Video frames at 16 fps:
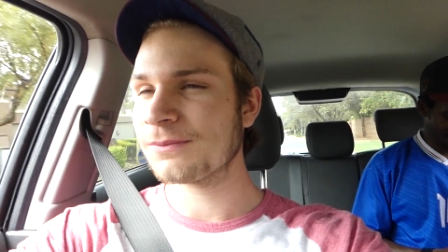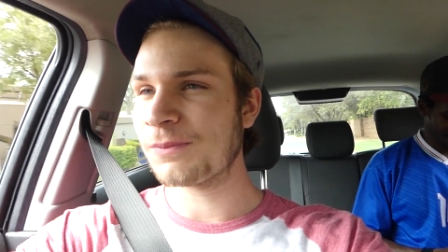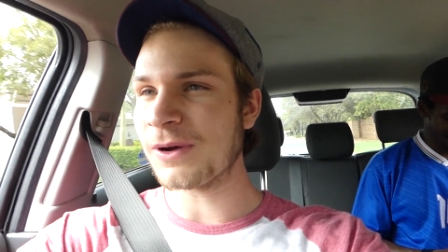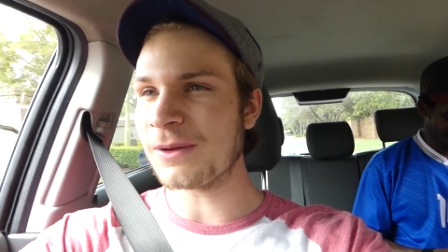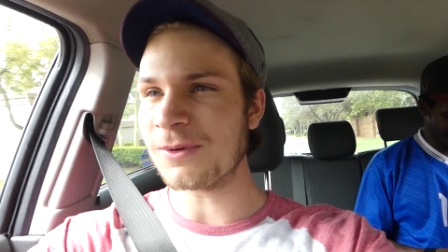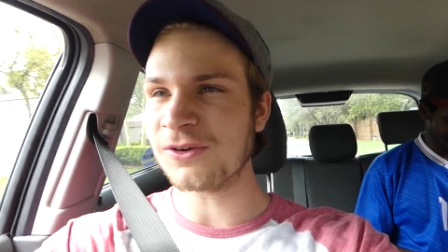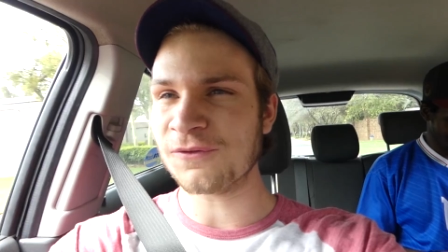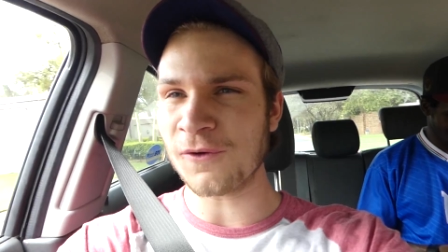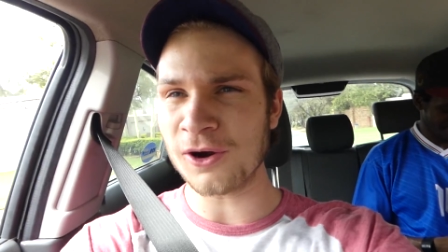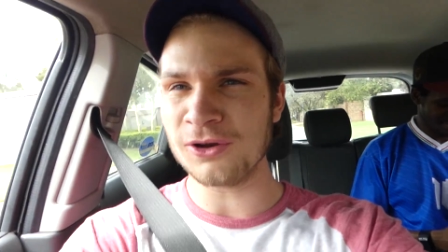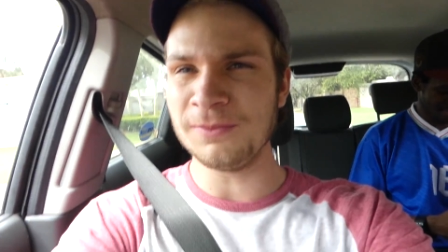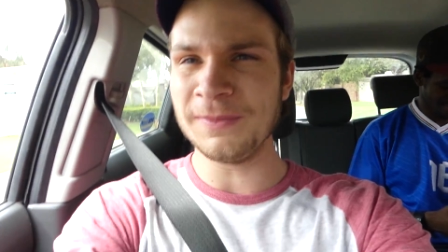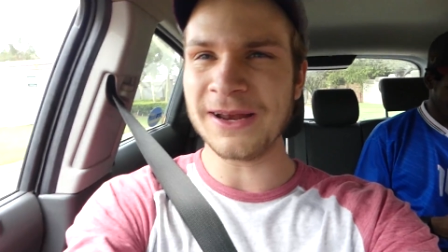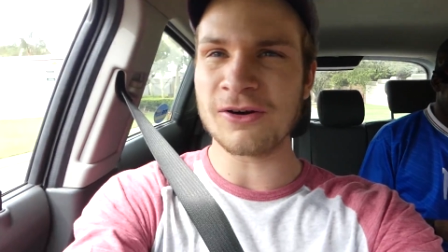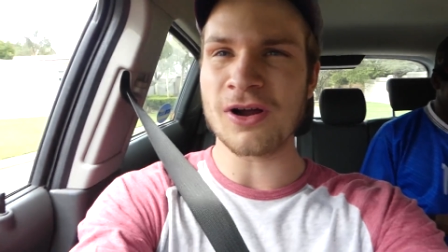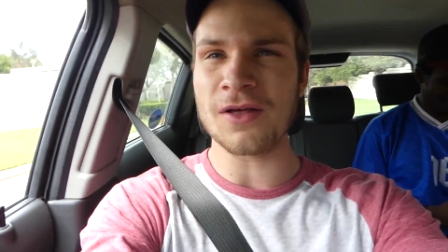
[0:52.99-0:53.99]
pretty much followed
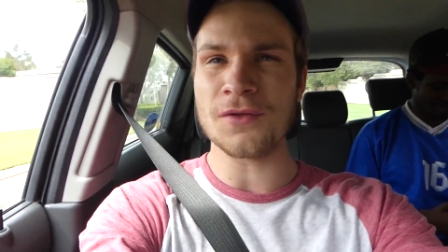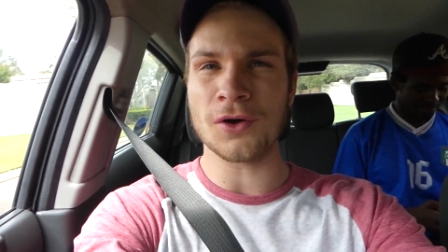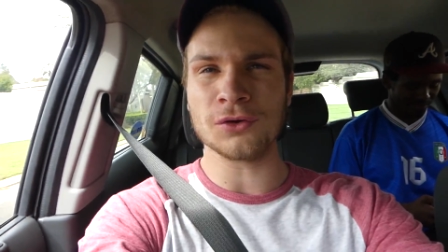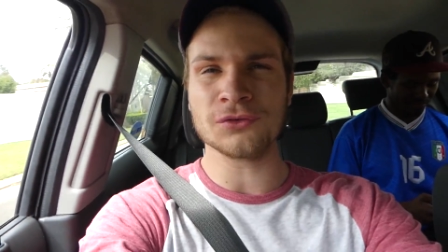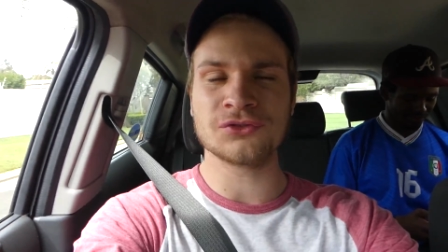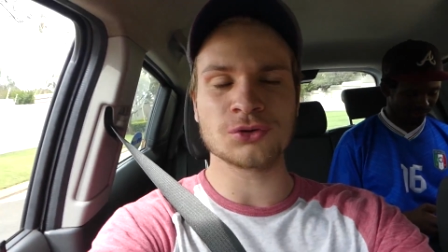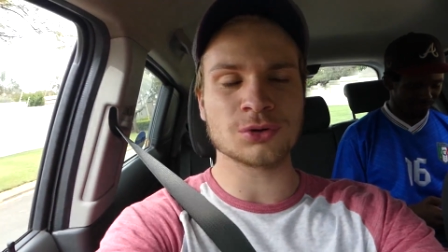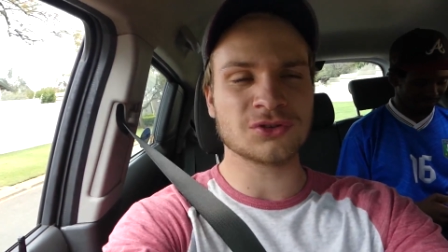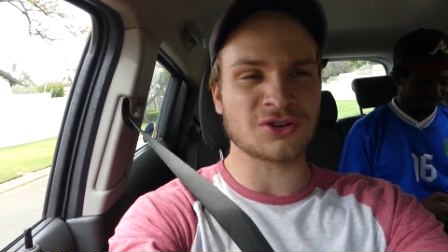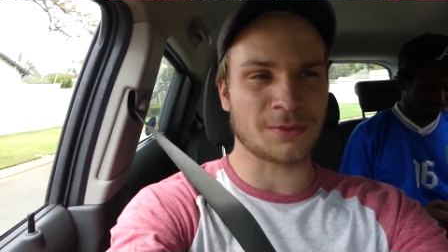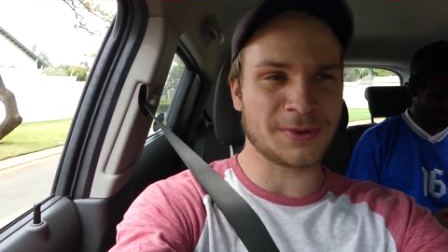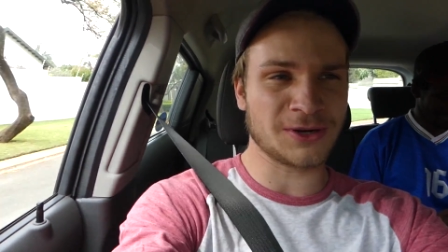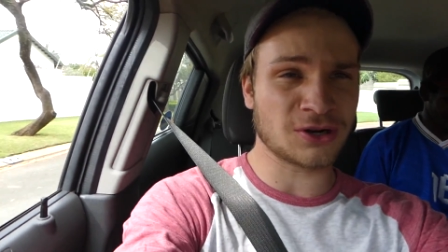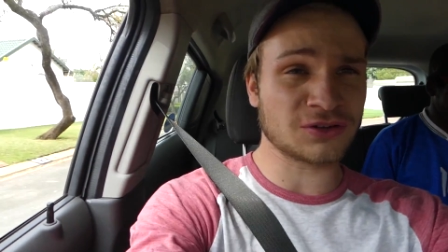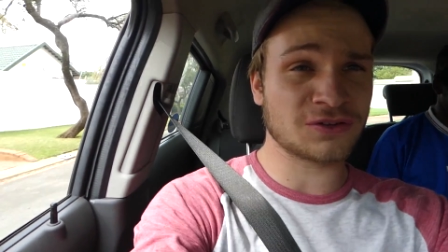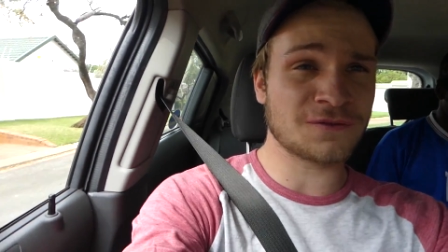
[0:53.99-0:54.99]
me around the whole store, told
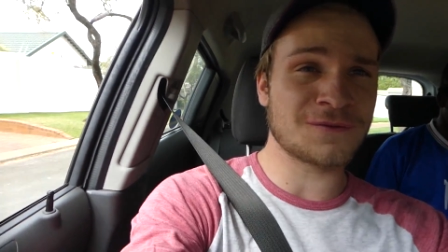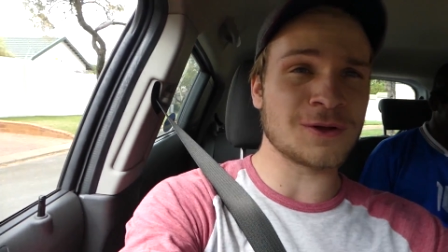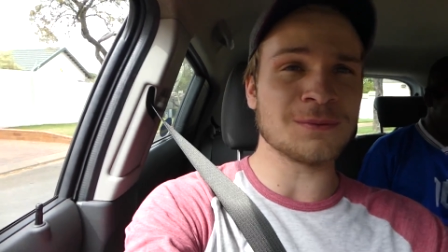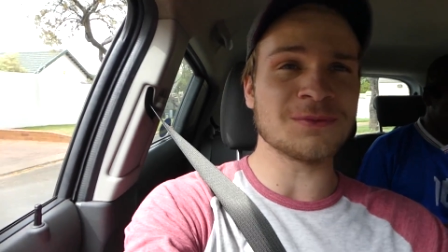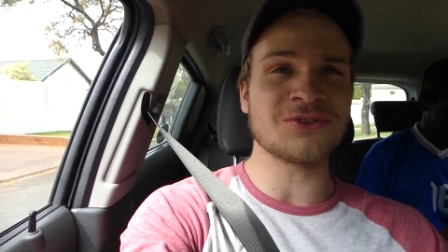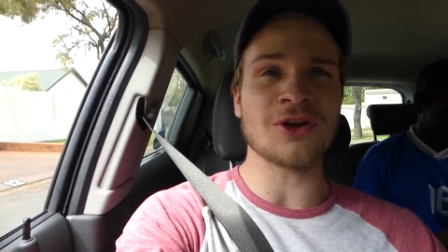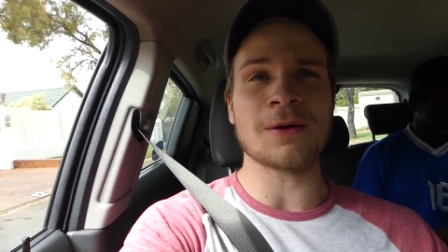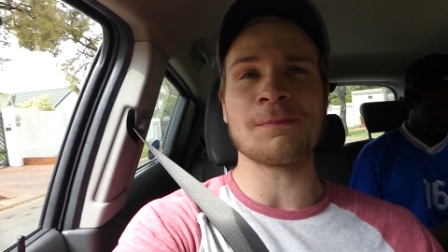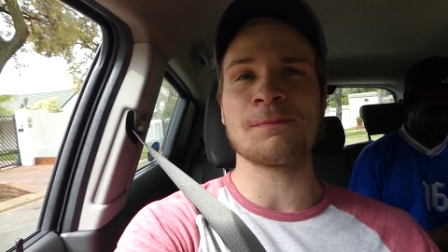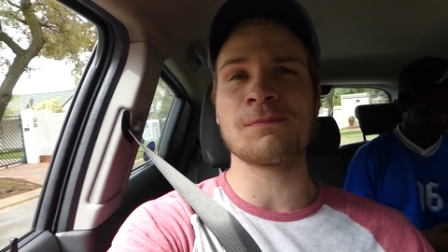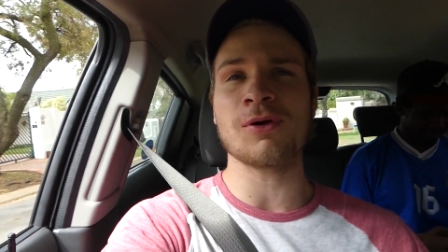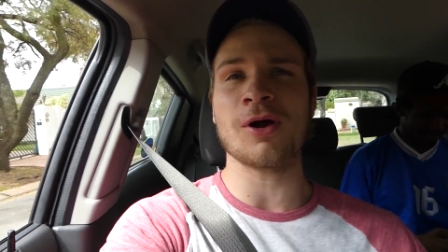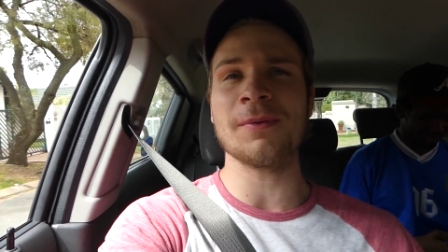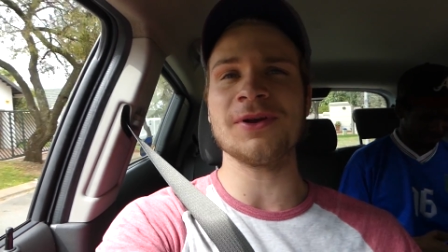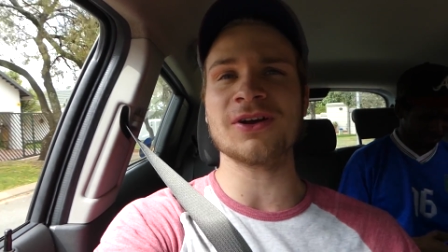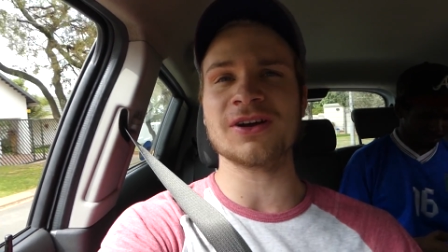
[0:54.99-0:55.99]
me not to film. So I'm
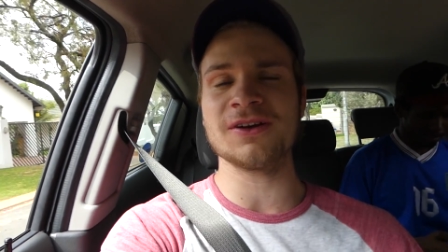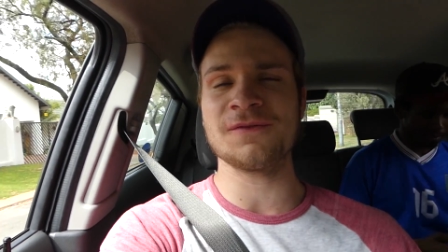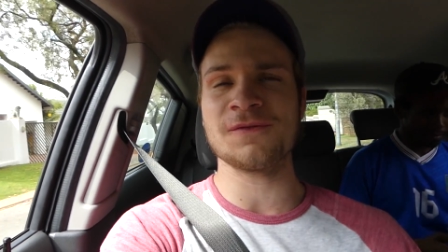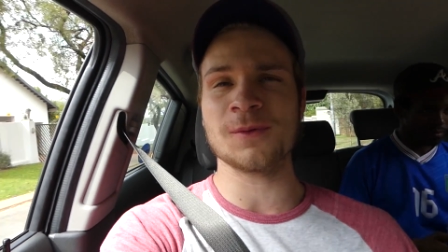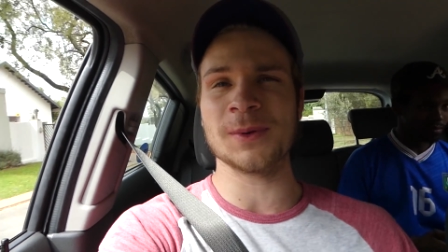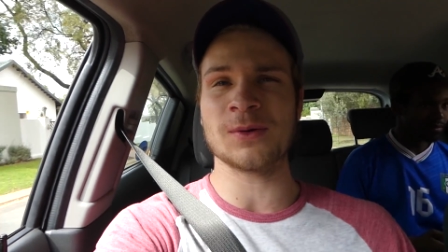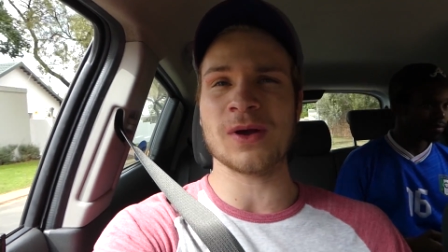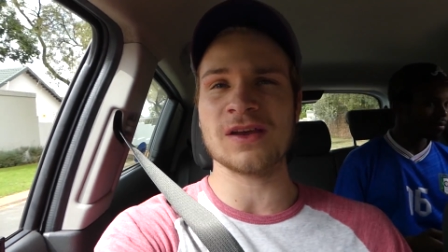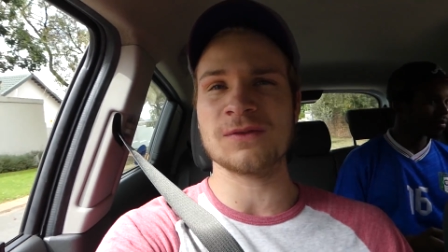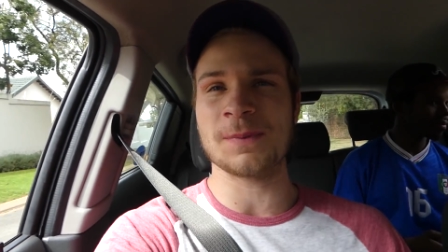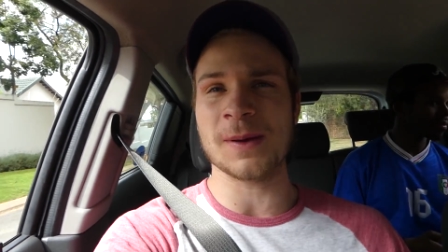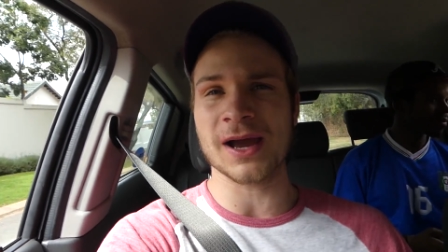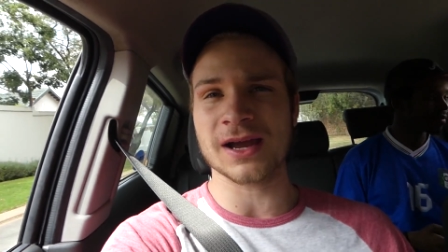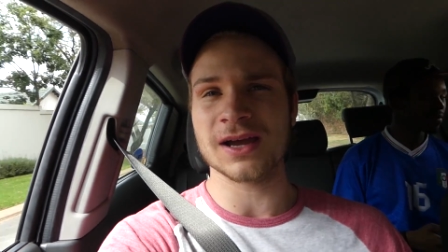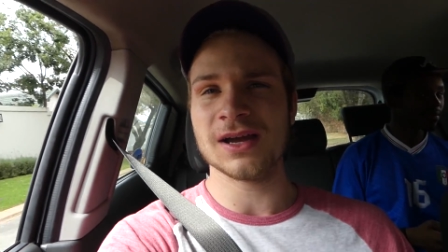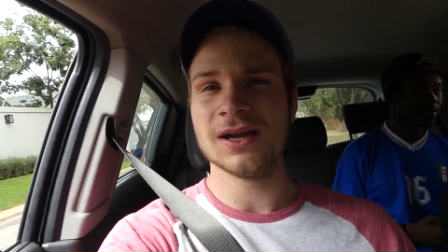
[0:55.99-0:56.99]
probably not going to film at
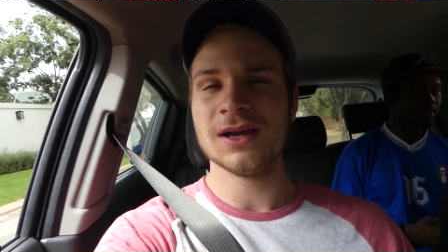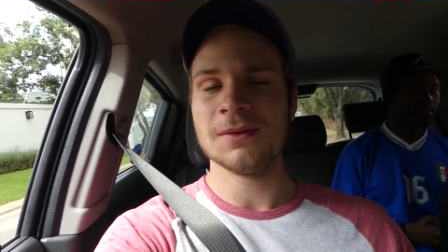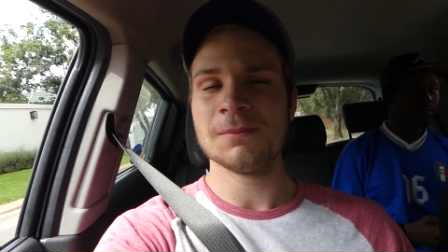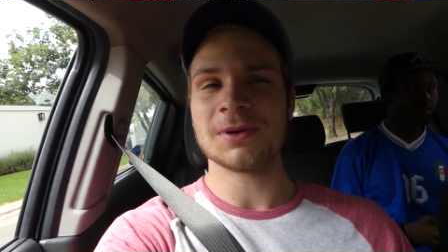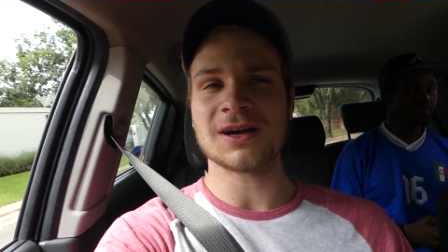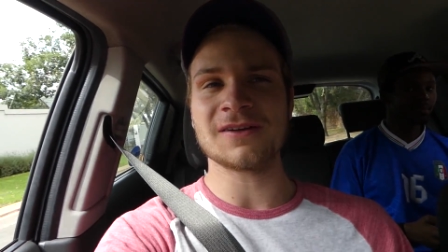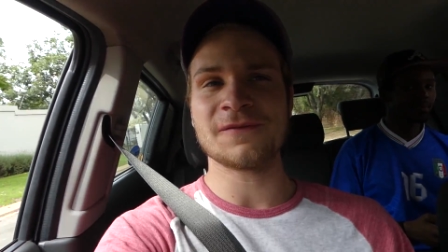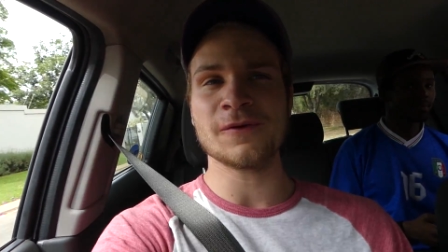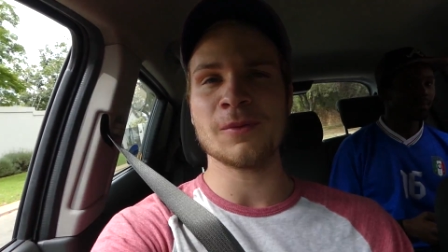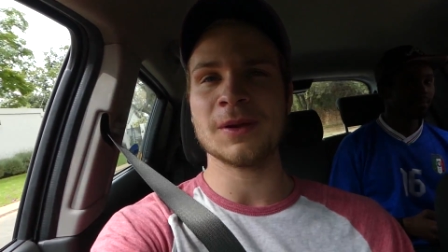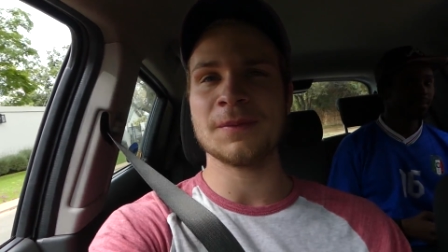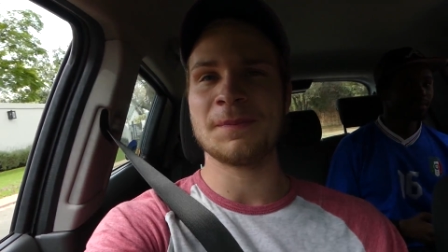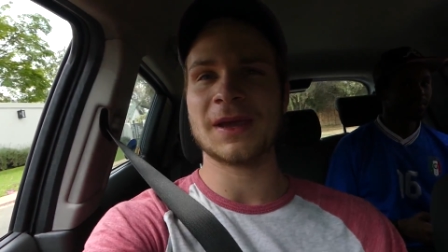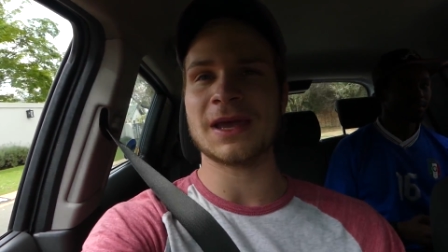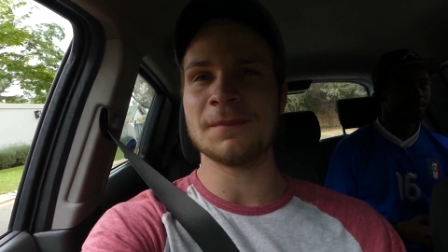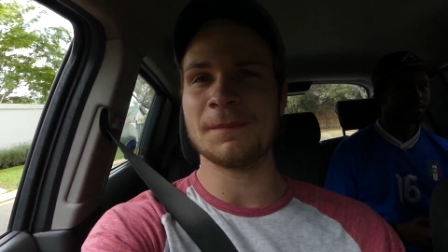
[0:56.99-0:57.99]
Westpack but I'll film
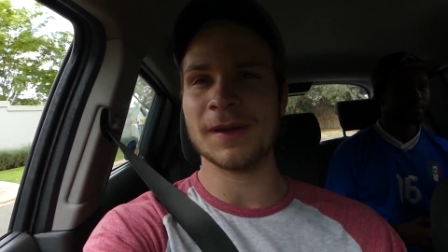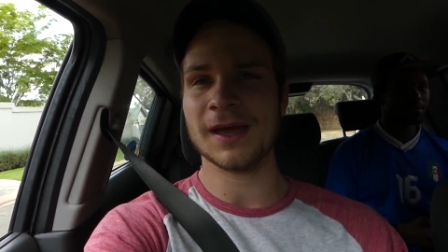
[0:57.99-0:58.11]
it Pick n